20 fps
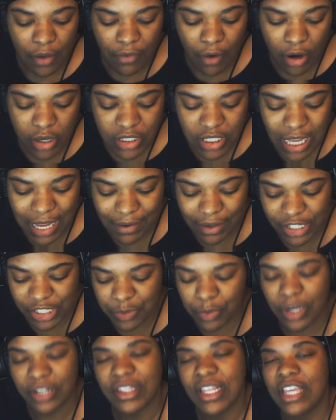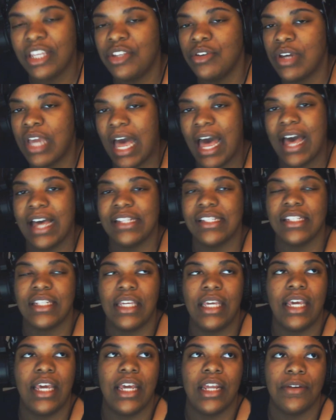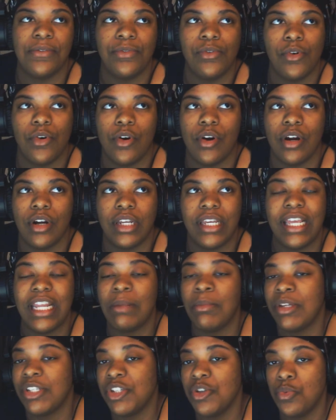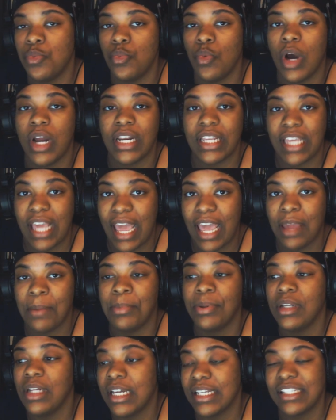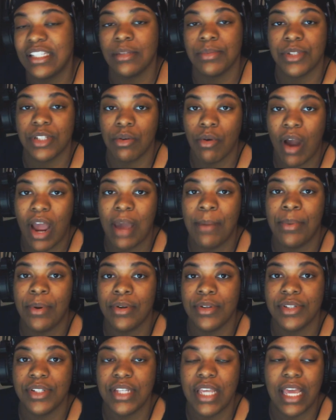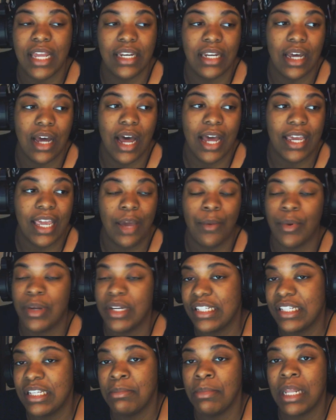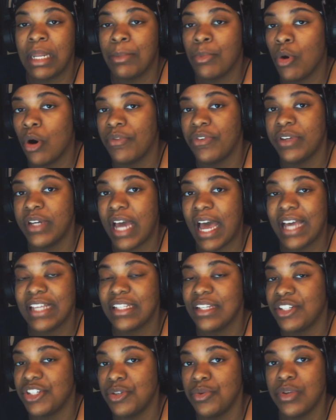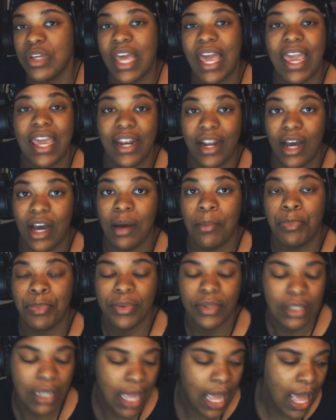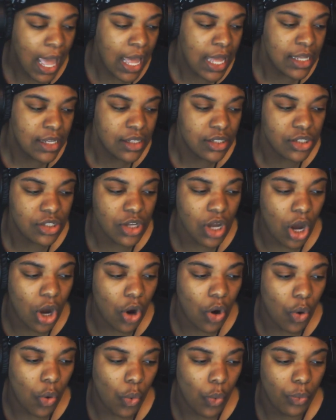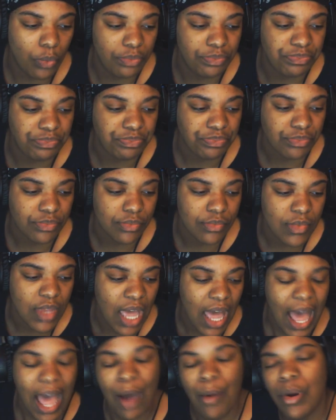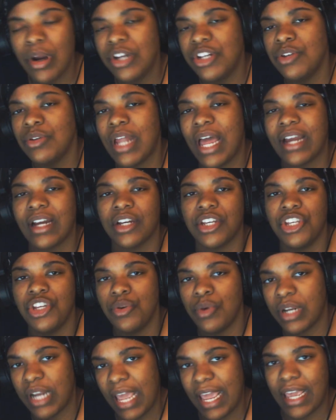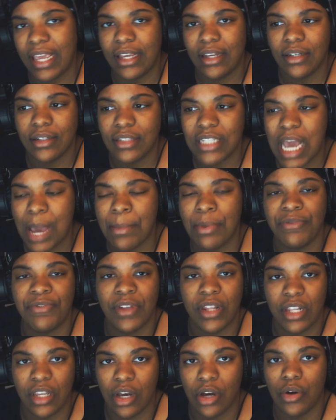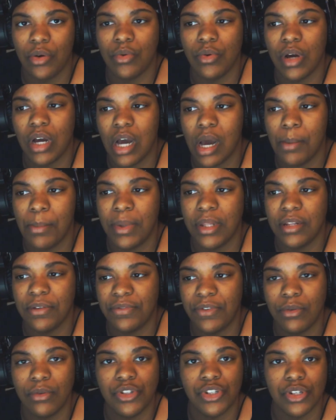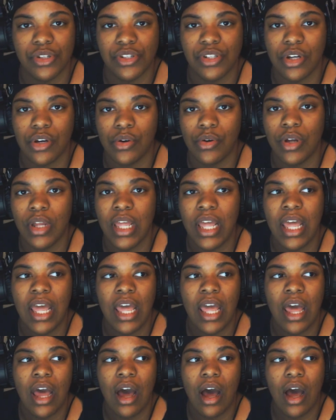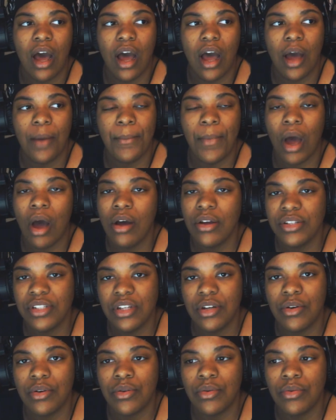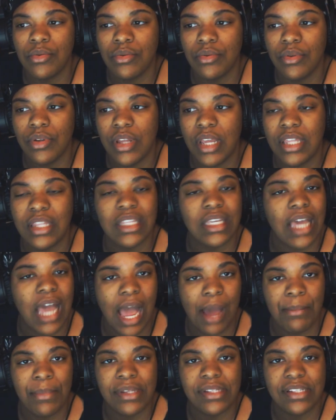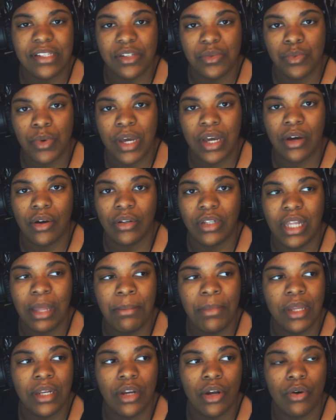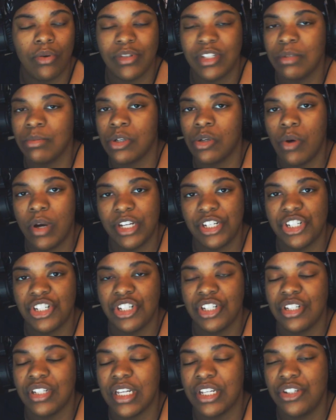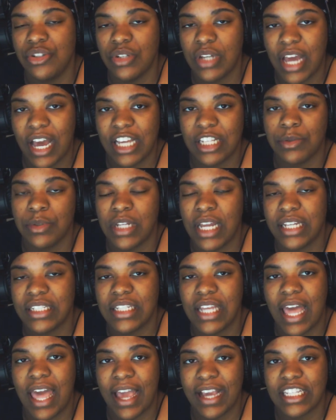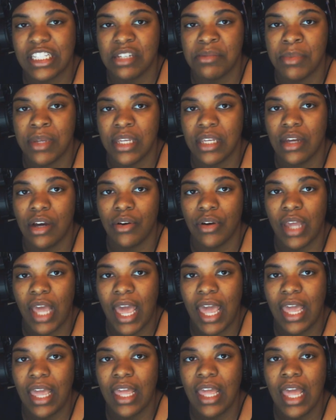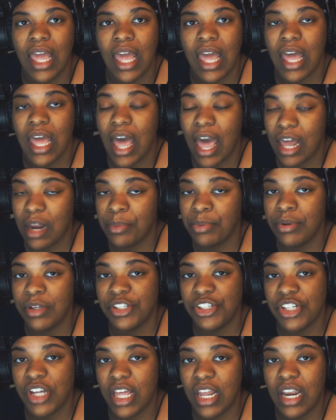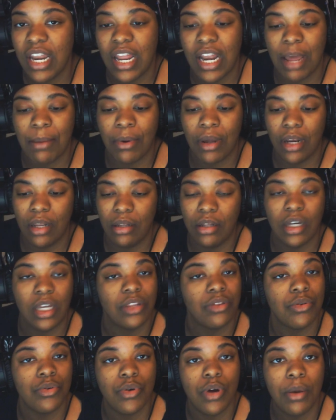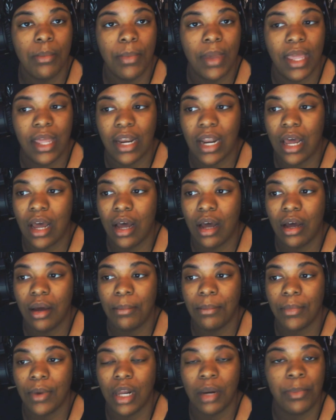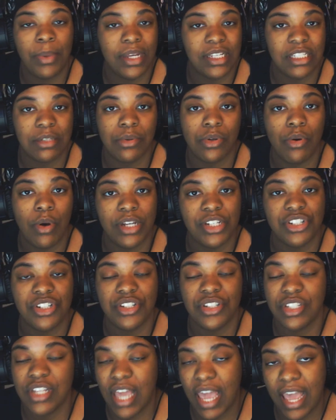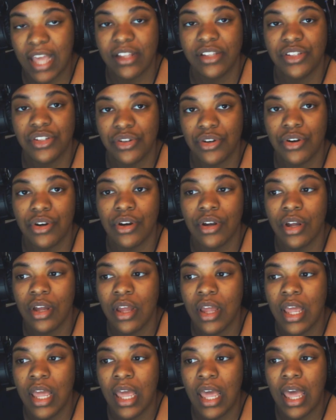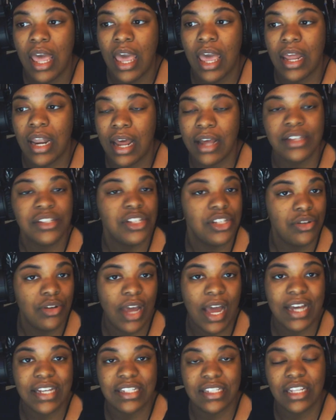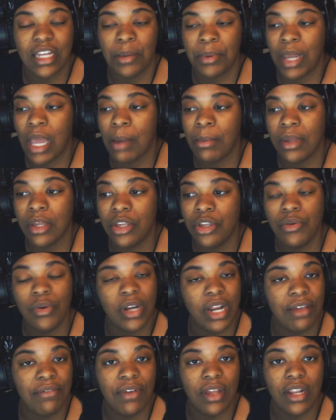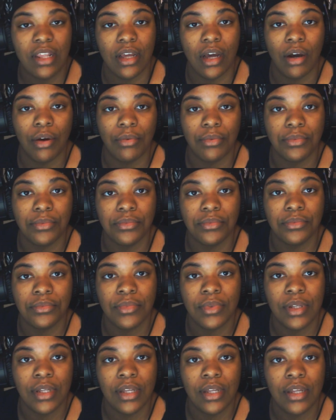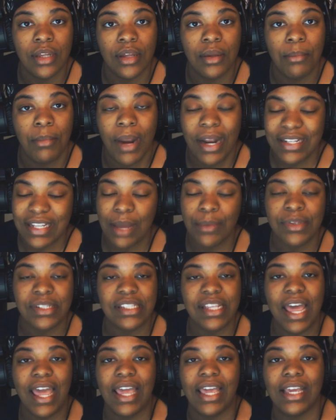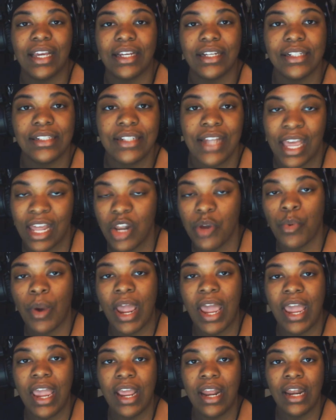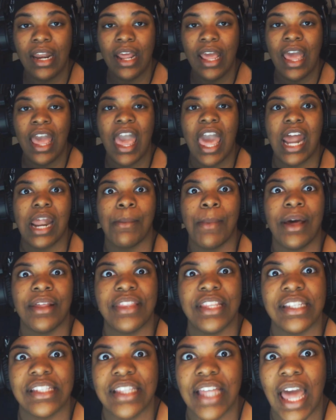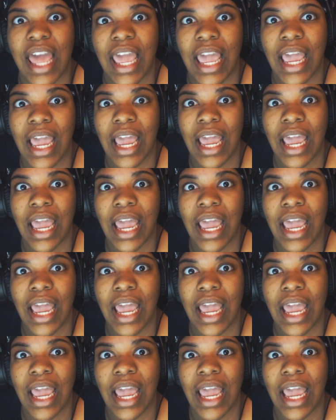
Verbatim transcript: First off, I just want to thank you guys again for getting me to 1K plus subscribers, and uh, I can't see many more of you guys at 2K and up. So I want to do like a Q&A type of video um, in the future. So um, also, in the comments as well. Let me know some questions that you guys would like to ask me, okay? I'd appreciate it, and I'm going to look through them, and um, I'm going to pick some questions to answer. And I'll see you guys in the upcoming Q&A video. But as I was saying, Taylor Rain, and I'm out this thing.